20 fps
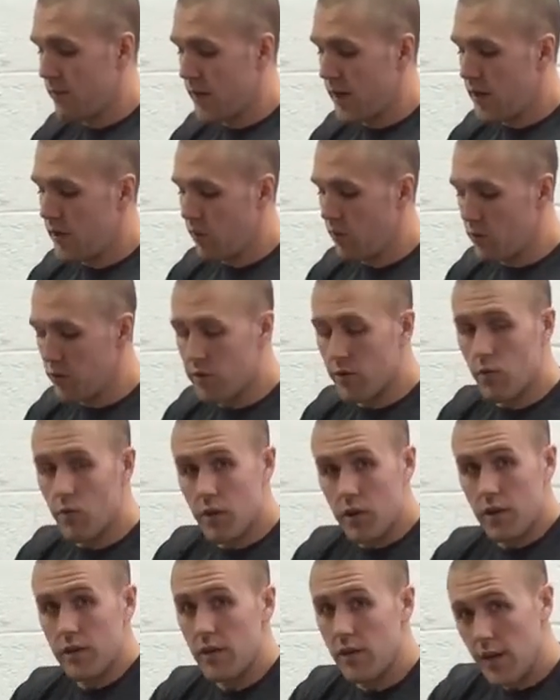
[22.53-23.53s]
In order to
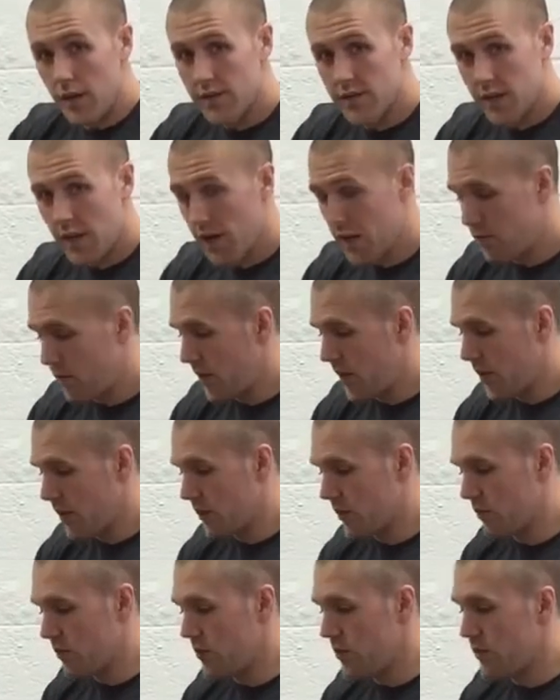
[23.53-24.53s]
work on the left side of my
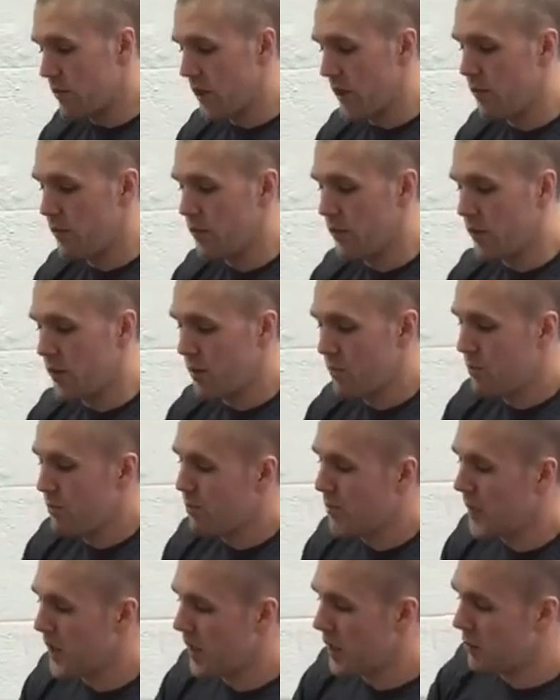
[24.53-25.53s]
glute, I'm gonna
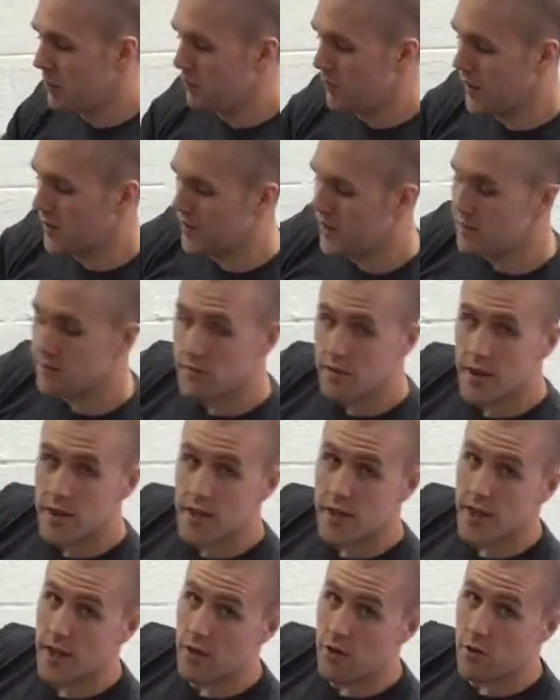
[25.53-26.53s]
pick up my left
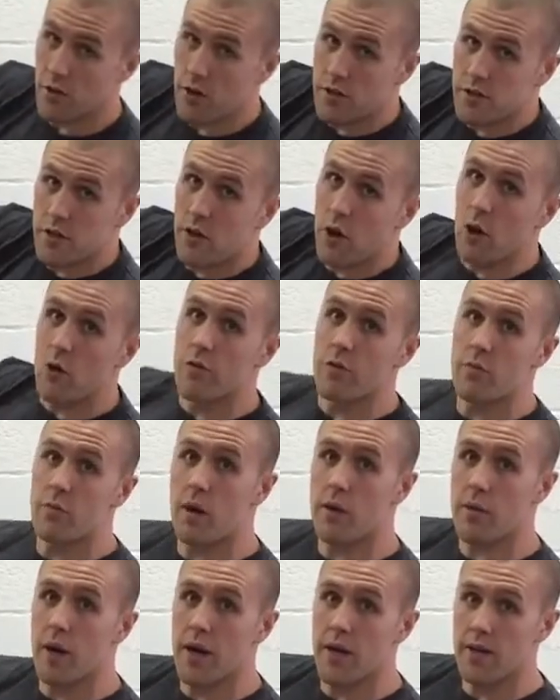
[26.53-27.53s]
leg and cross it over my
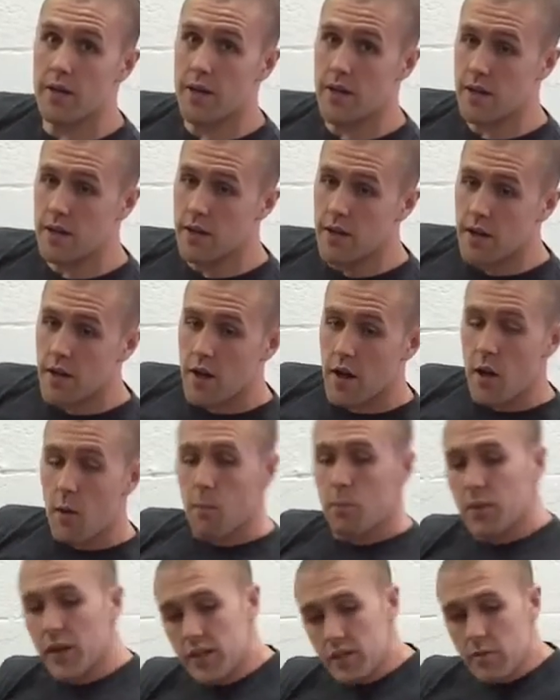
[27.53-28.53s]
right knee,
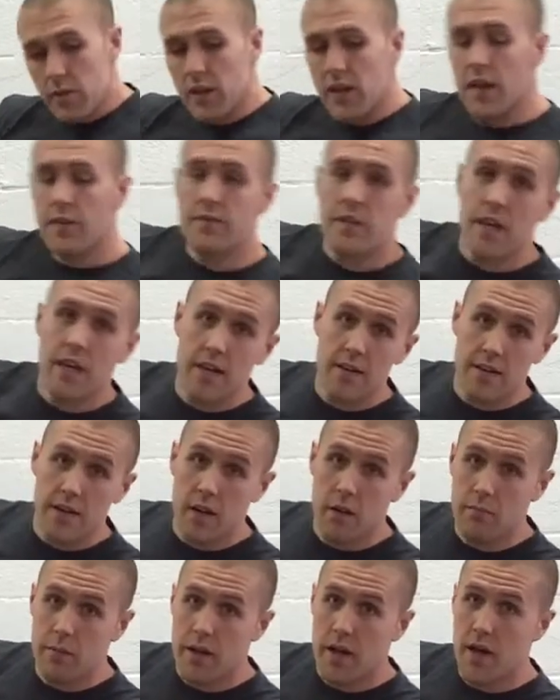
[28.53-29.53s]
placing my left hand
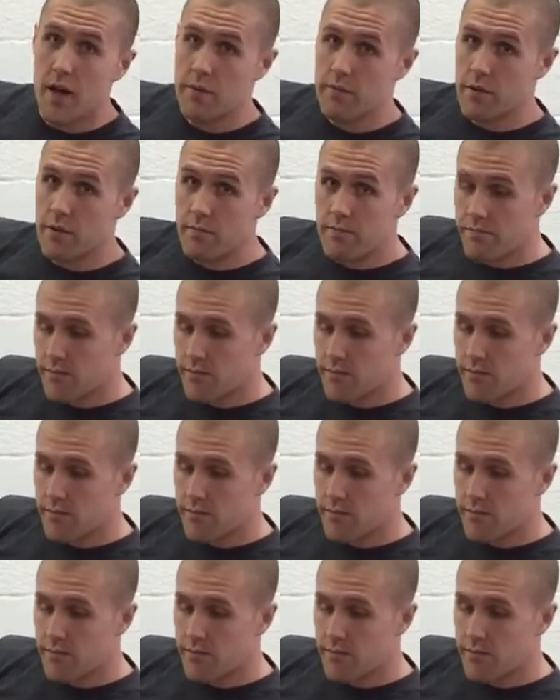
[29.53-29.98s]
down behind me.